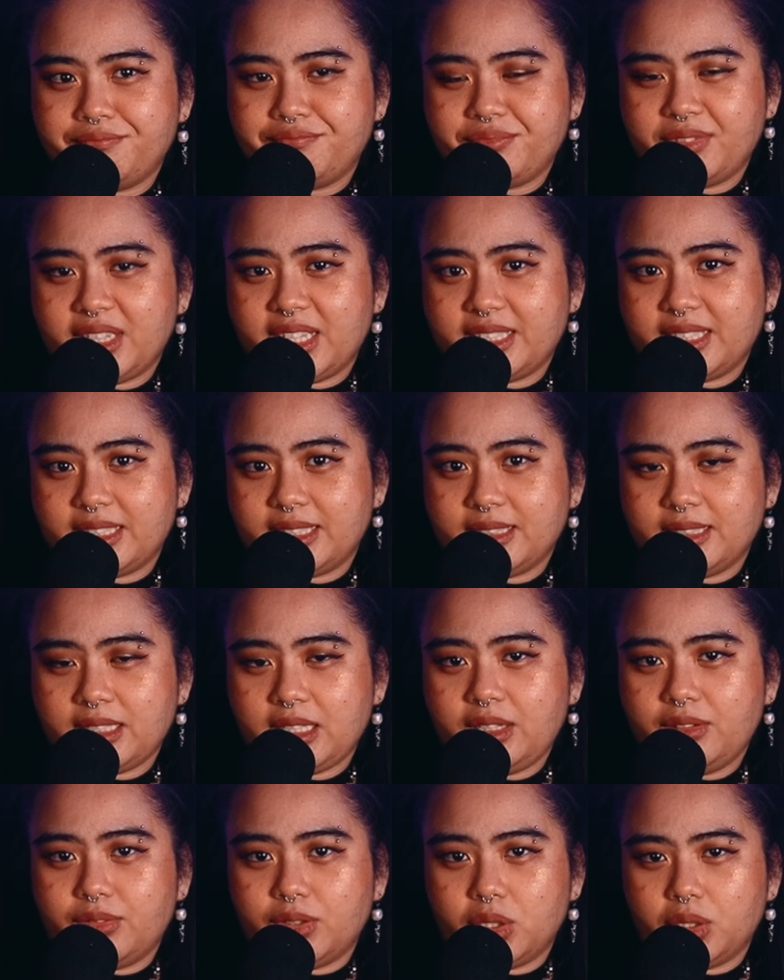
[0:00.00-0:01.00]
Lessen
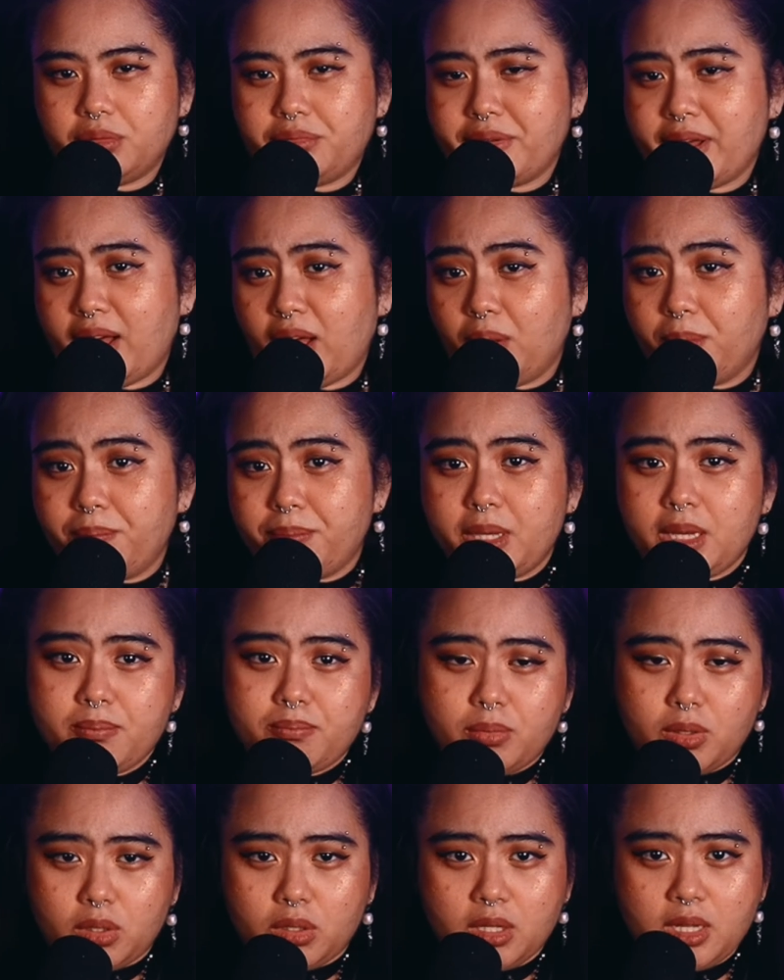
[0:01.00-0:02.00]
evil, help
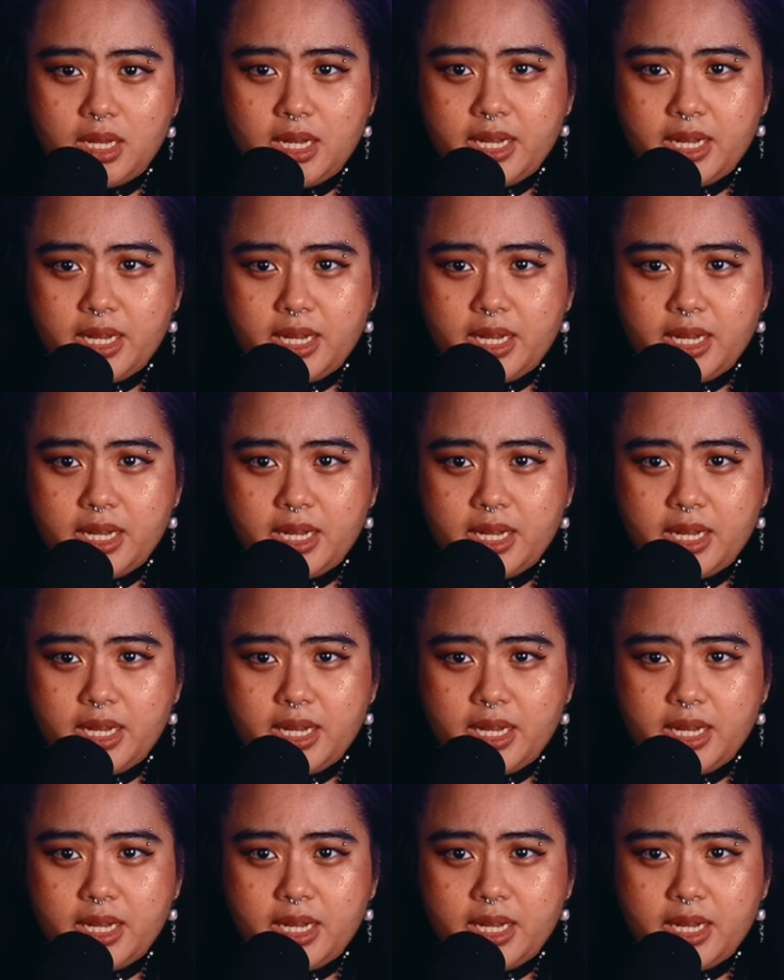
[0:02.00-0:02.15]
people.